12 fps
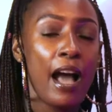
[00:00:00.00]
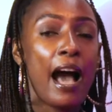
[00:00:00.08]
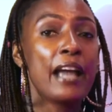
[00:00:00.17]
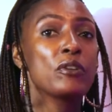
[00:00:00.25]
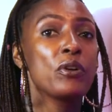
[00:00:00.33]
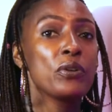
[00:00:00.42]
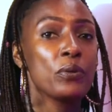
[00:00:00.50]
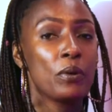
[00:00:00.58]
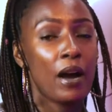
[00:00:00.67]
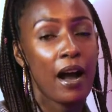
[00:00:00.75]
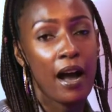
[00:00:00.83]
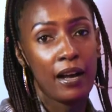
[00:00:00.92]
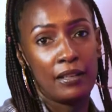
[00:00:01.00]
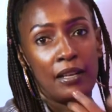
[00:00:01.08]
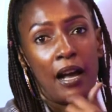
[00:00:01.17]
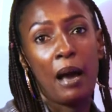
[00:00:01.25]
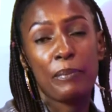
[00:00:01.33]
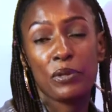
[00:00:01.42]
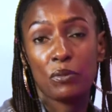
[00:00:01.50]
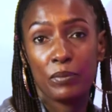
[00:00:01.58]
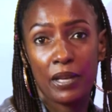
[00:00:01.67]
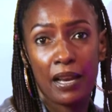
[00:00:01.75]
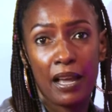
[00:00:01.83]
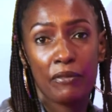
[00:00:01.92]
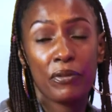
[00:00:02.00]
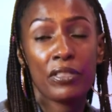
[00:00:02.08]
I know you are happy to be alive.